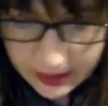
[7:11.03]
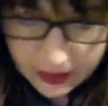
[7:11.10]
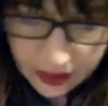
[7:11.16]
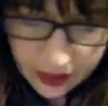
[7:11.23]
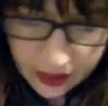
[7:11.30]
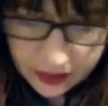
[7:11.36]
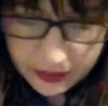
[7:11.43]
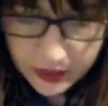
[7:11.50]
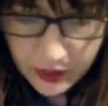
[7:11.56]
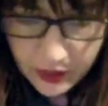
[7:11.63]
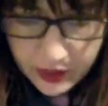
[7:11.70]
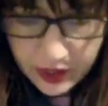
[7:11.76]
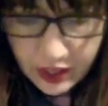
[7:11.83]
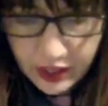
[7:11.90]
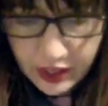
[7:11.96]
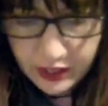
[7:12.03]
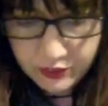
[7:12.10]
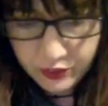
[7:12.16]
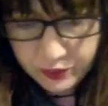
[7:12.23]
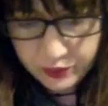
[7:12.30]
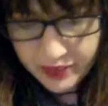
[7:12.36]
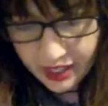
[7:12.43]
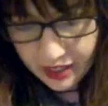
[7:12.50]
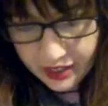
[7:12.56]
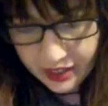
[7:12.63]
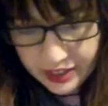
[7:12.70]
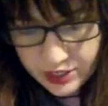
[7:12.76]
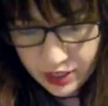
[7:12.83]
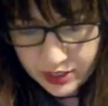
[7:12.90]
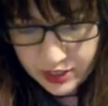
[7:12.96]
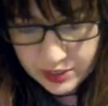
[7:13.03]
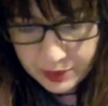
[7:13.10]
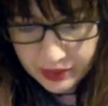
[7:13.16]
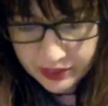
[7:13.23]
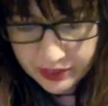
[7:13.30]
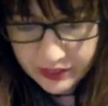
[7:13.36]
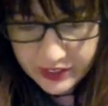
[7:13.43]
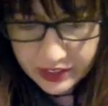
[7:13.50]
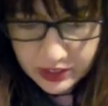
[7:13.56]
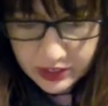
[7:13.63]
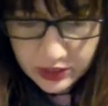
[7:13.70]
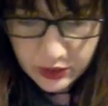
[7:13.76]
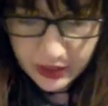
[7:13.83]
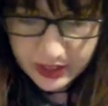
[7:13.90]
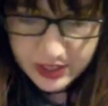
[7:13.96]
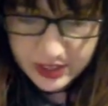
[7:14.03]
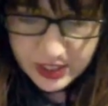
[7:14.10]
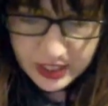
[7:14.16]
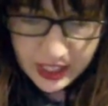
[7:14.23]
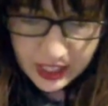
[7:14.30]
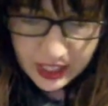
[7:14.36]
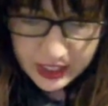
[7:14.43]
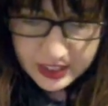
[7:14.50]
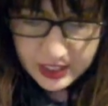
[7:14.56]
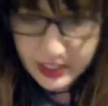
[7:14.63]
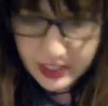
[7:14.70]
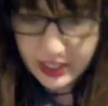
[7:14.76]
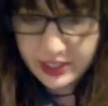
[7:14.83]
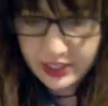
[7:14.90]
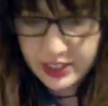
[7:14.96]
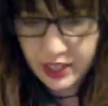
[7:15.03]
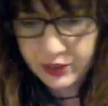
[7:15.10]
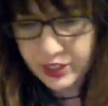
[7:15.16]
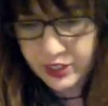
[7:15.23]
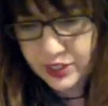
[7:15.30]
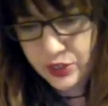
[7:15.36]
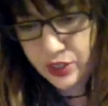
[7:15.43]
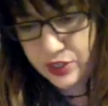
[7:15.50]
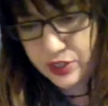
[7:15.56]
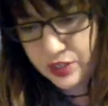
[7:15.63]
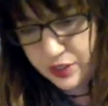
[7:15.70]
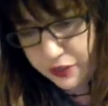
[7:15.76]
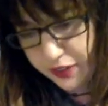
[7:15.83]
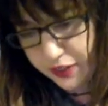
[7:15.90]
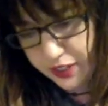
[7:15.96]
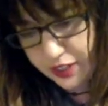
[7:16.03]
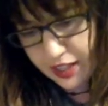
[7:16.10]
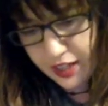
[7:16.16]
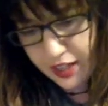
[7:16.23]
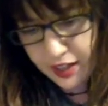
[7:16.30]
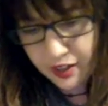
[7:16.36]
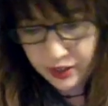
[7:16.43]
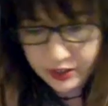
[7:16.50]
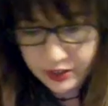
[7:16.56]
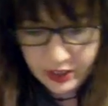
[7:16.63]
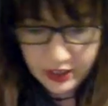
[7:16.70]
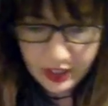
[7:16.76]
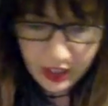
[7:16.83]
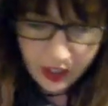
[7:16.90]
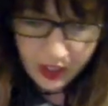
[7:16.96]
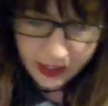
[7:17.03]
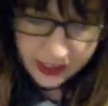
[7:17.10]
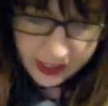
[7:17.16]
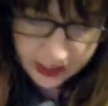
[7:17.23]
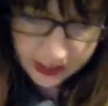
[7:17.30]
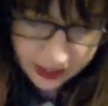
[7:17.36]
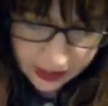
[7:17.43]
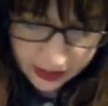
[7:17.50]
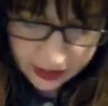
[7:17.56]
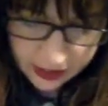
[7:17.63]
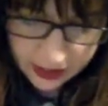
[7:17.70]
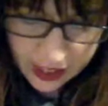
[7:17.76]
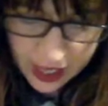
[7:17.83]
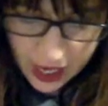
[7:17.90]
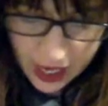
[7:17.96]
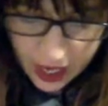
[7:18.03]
kind of going on from there, he talks about living in New York State and how things are different there than they are here.